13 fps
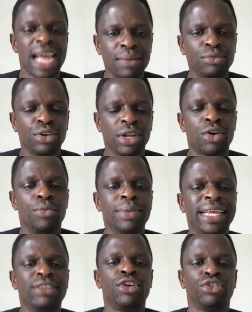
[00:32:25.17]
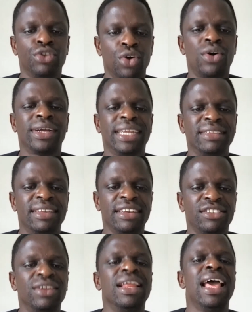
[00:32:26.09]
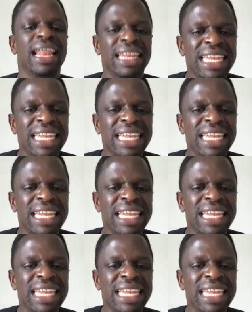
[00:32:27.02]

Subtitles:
come to the community or to the organization,